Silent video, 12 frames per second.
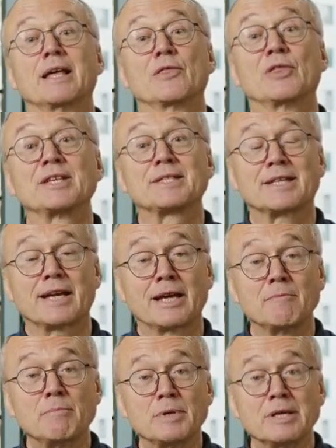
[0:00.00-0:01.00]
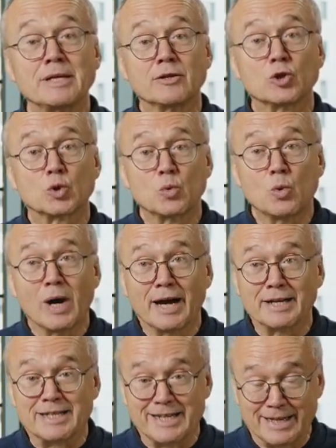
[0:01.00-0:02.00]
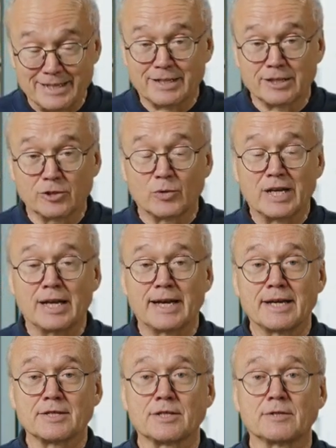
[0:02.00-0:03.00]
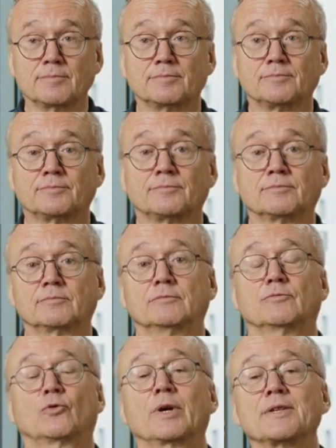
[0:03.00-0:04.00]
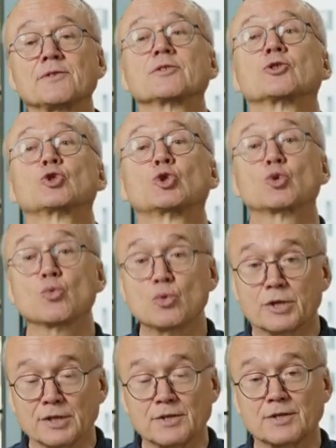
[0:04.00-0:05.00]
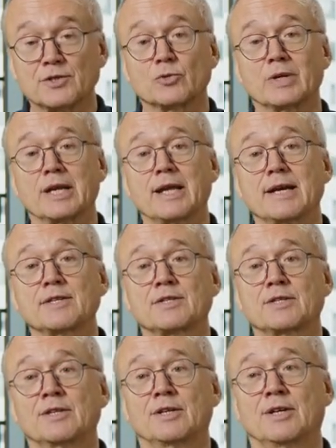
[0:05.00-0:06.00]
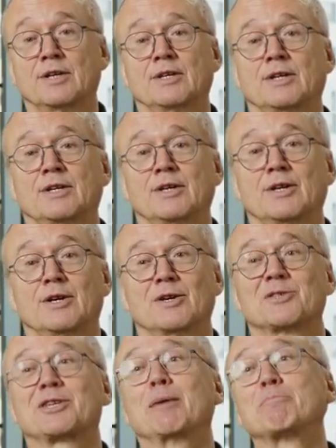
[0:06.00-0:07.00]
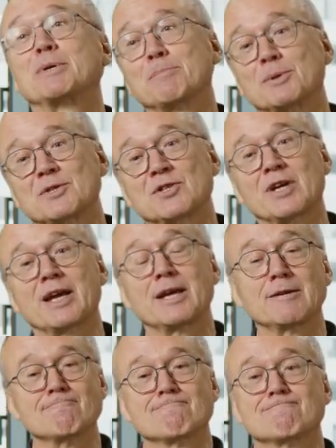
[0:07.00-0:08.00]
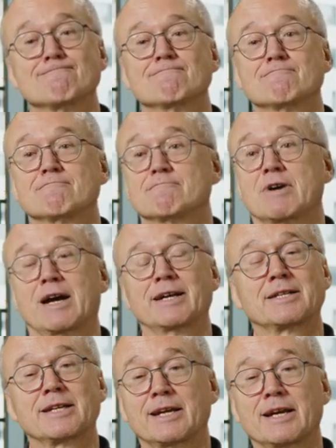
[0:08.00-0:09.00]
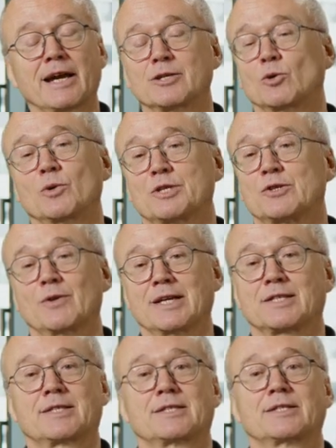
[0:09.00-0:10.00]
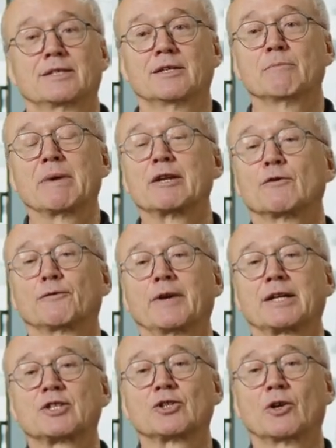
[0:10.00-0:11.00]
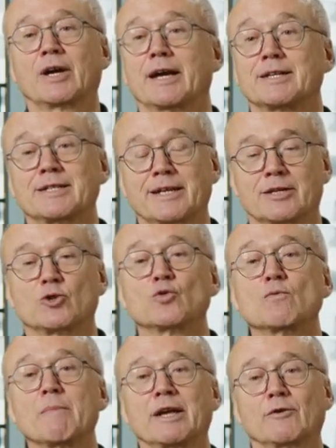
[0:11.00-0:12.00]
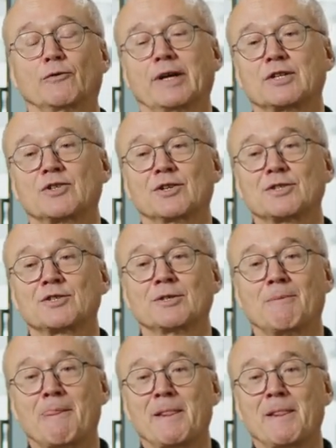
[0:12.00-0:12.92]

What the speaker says: This can be two identical relays, for instance, two distance relays. Some people say, I don't trust a manufacturer, I take two manufacturers.